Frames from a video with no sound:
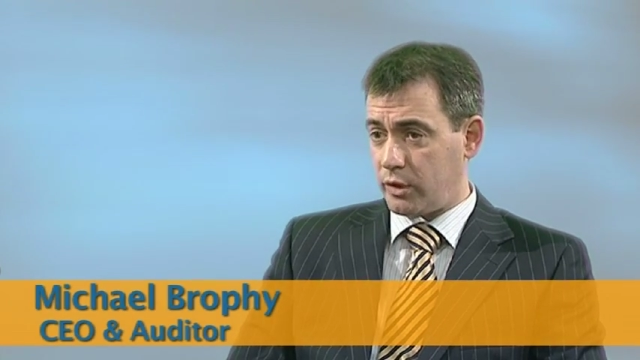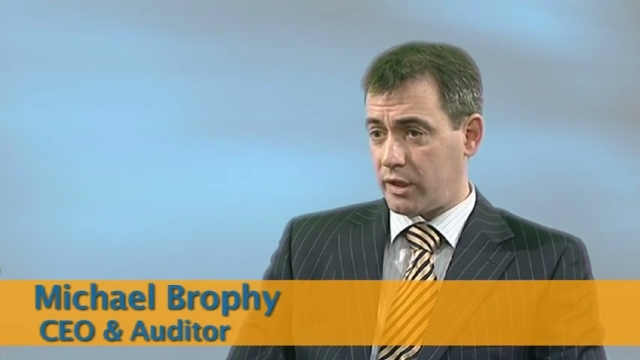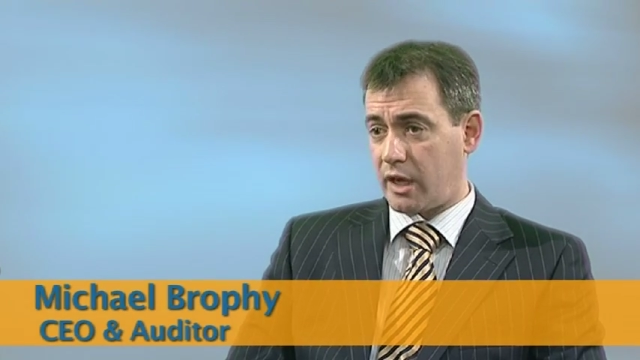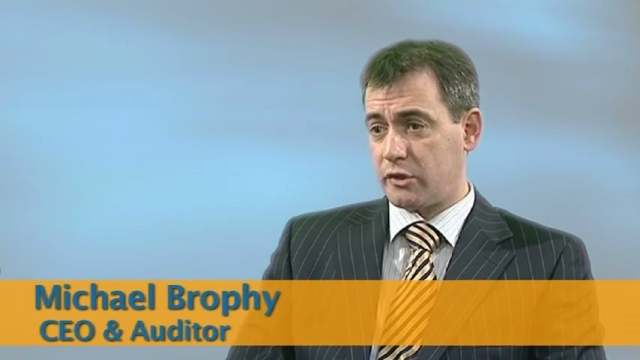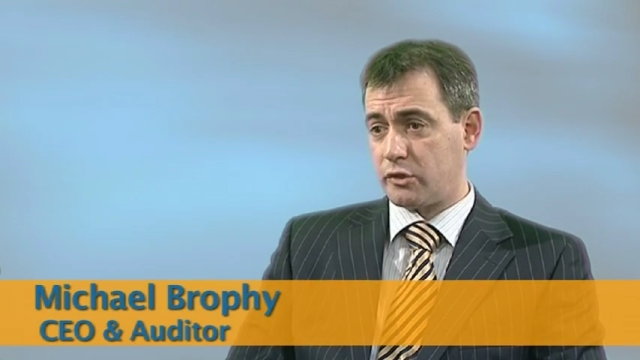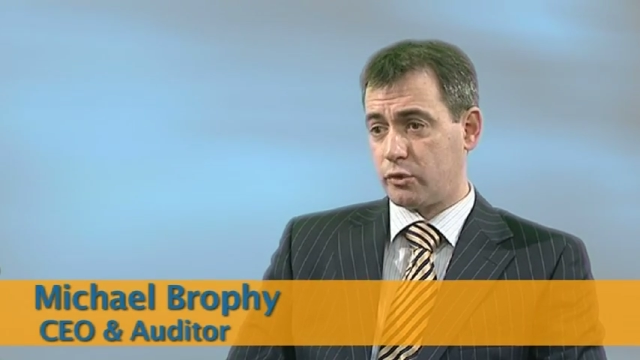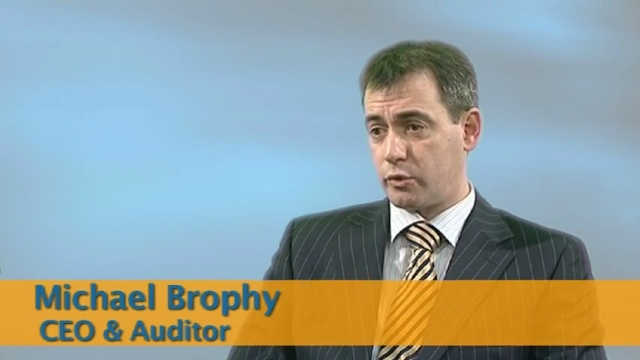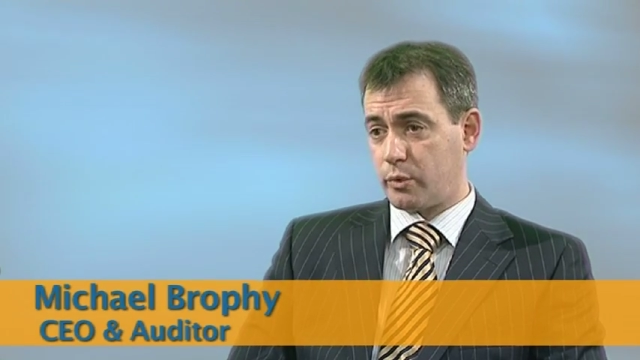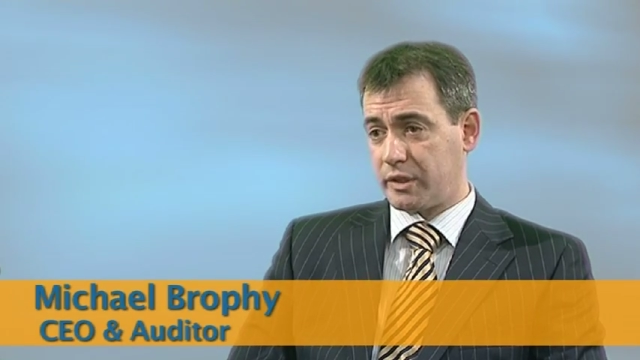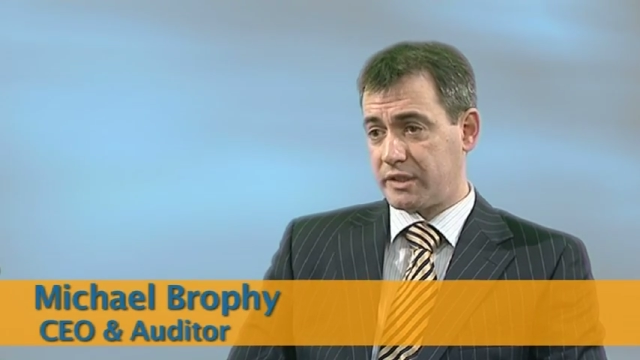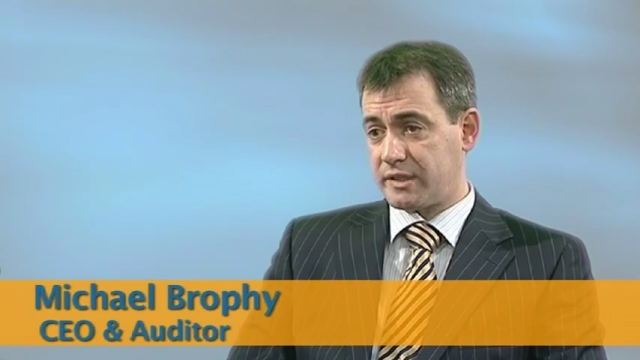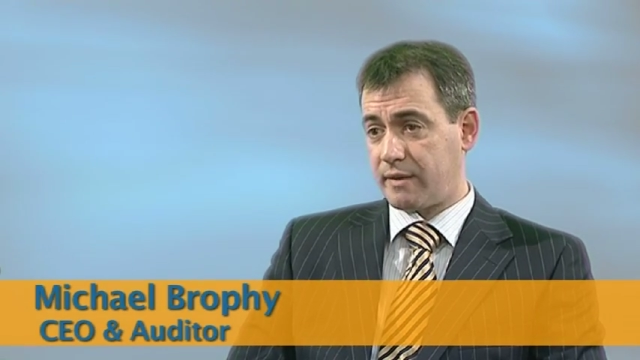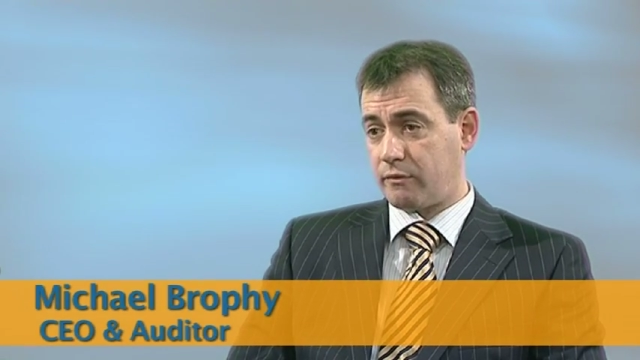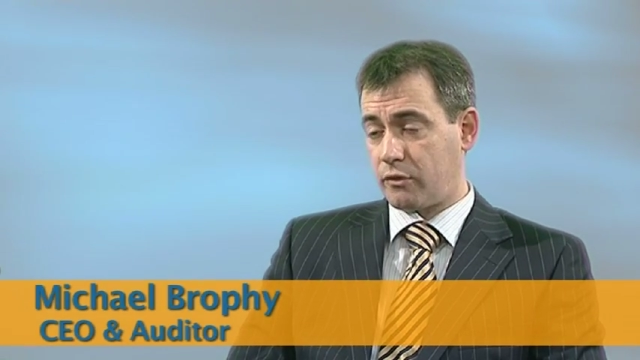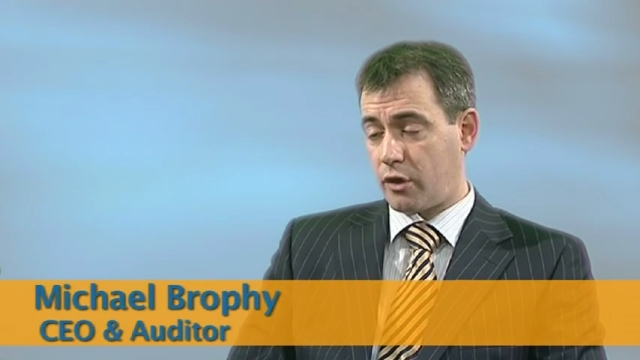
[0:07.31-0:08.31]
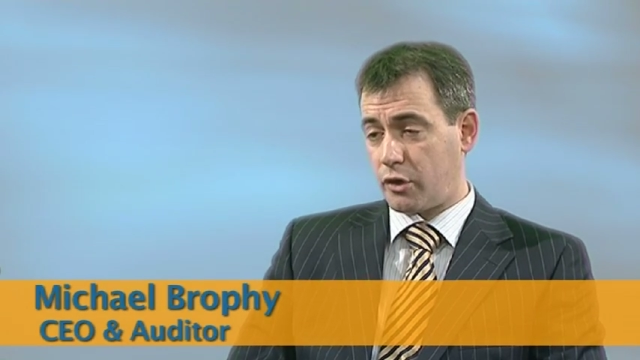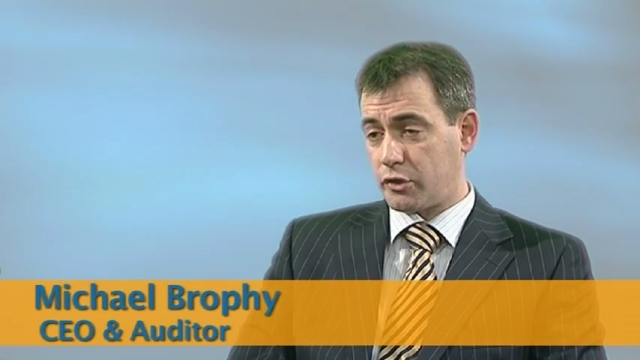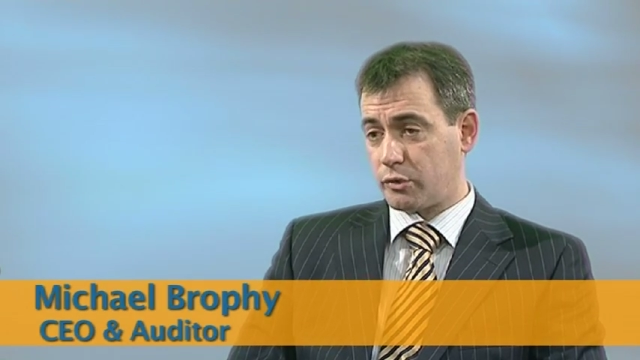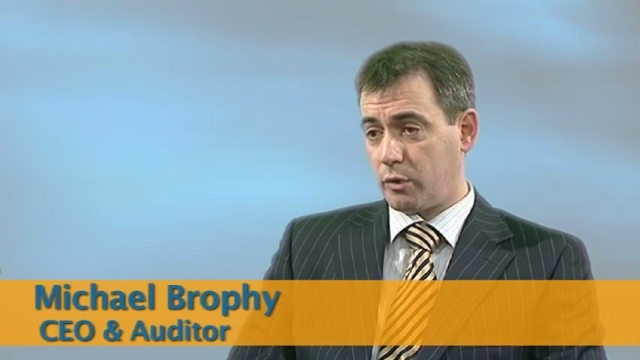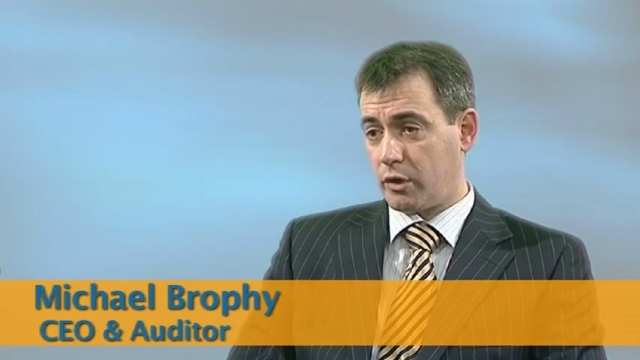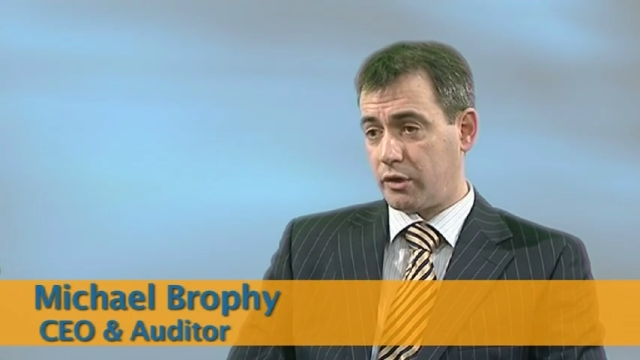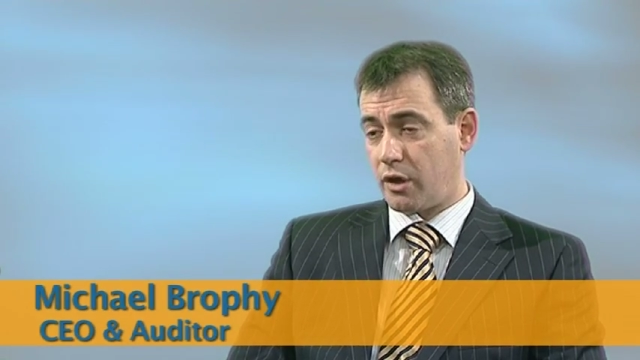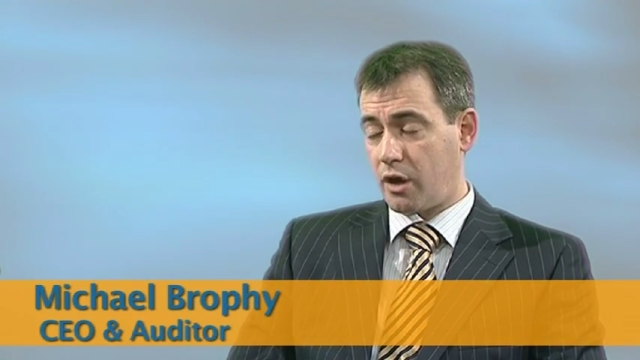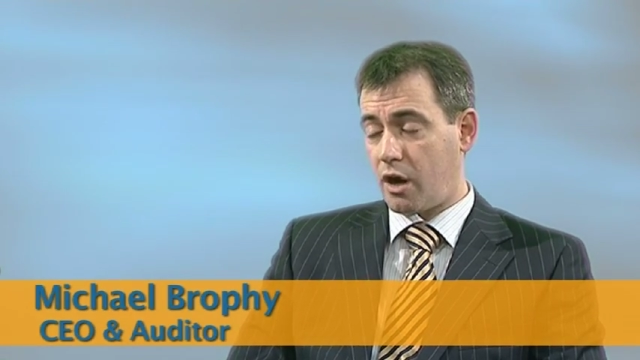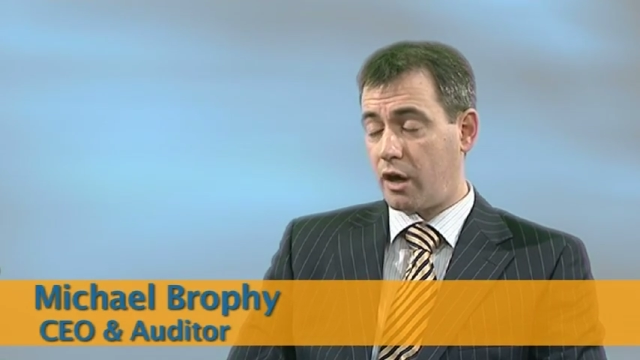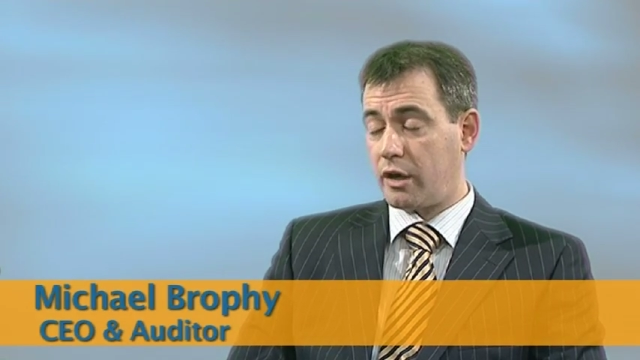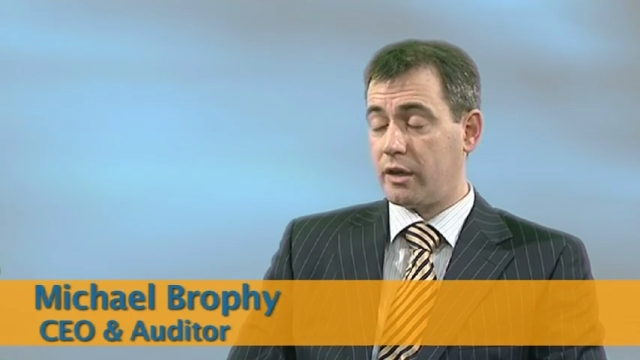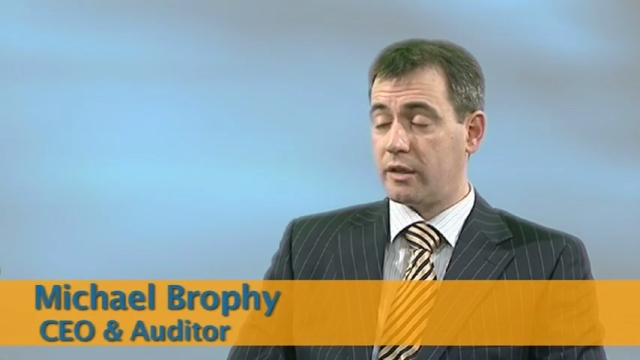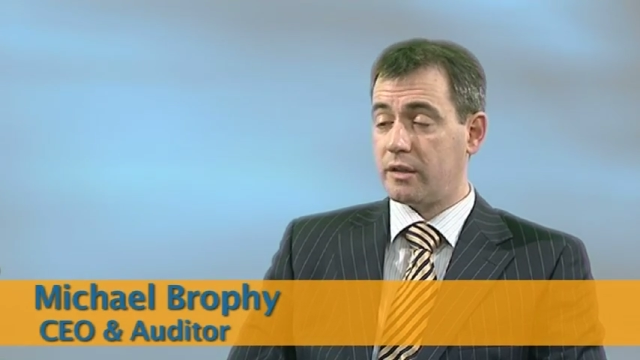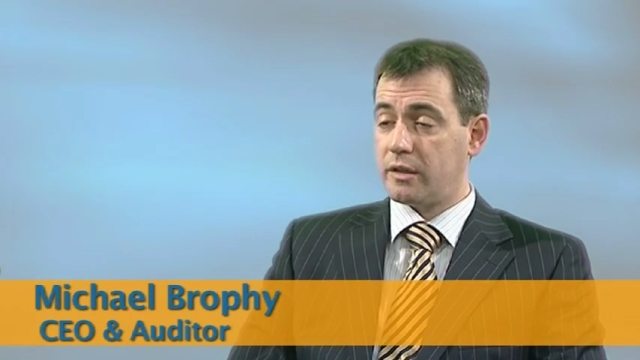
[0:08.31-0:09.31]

in ISO 27001 are